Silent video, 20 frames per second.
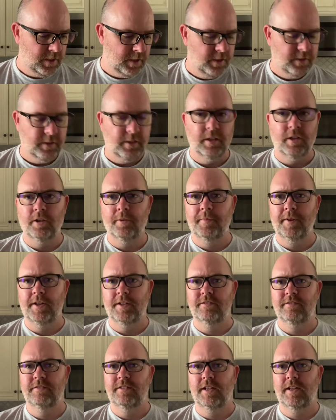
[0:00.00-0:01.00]
the little bit of
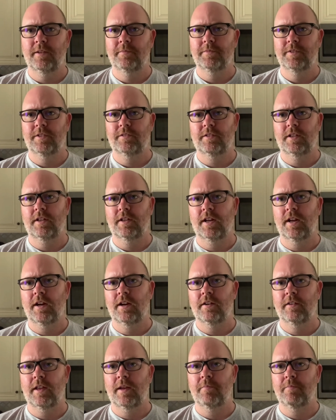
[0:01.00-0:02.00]
stems that's in
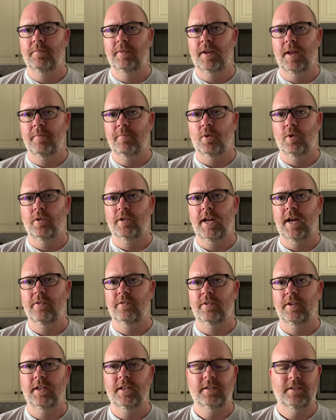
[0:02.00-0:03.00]
there, they they boil down
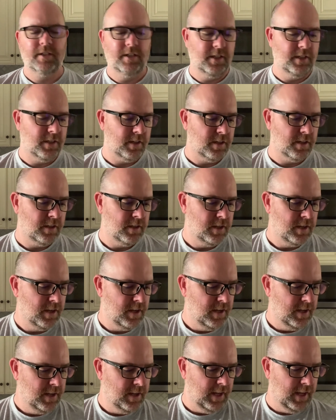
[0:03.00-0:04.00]
really tender.
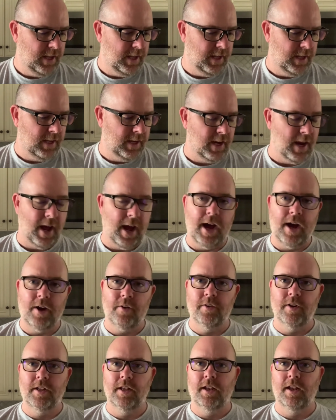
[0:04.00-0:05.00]
And I
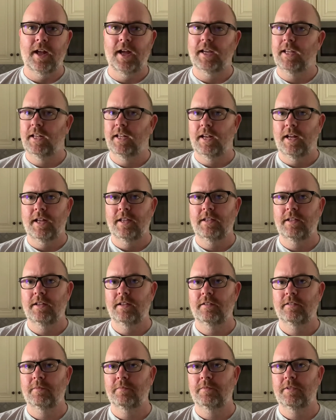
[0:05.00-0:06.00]
really like it like
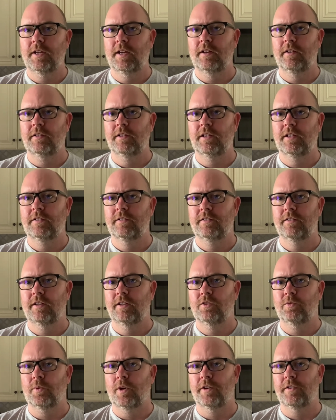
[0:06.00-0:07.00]
this. I'm telling you, it's,
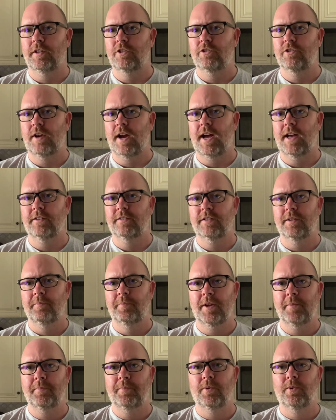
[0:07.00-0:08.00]
it's worth a try. Some
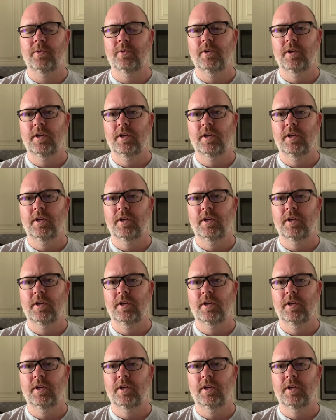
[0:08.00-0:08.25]
people,